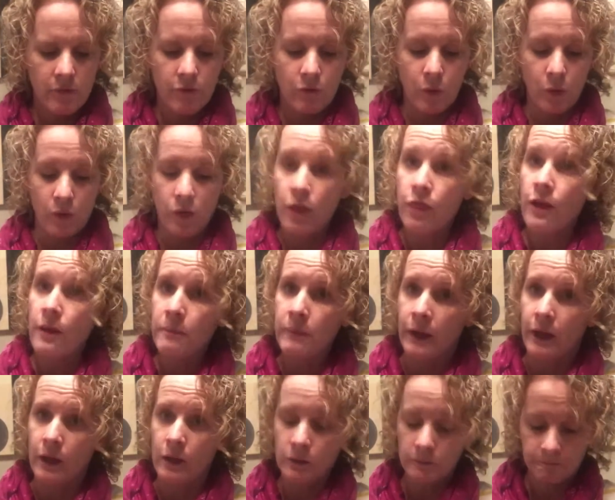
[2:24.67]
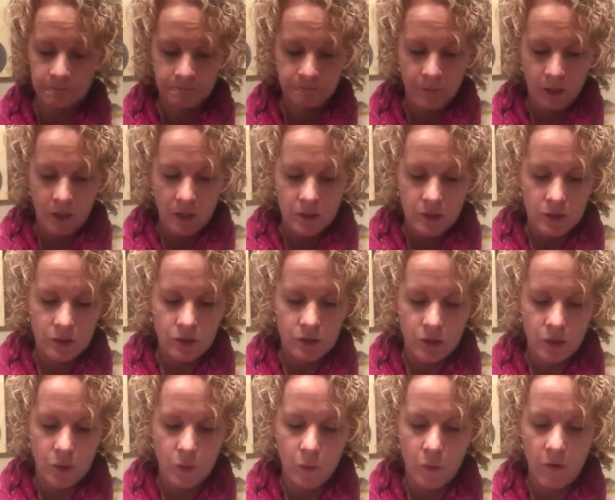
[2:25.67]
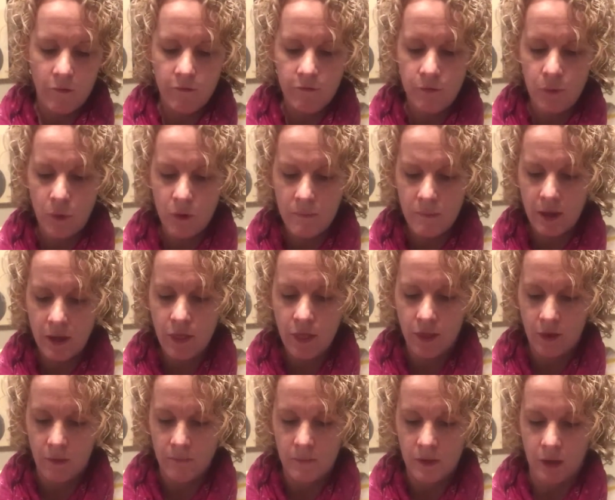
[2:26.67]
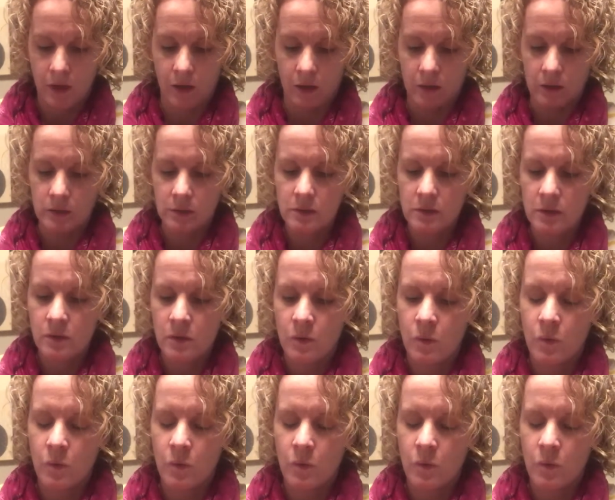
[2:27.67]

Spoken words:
for the thumbnail. So for my thumbnail,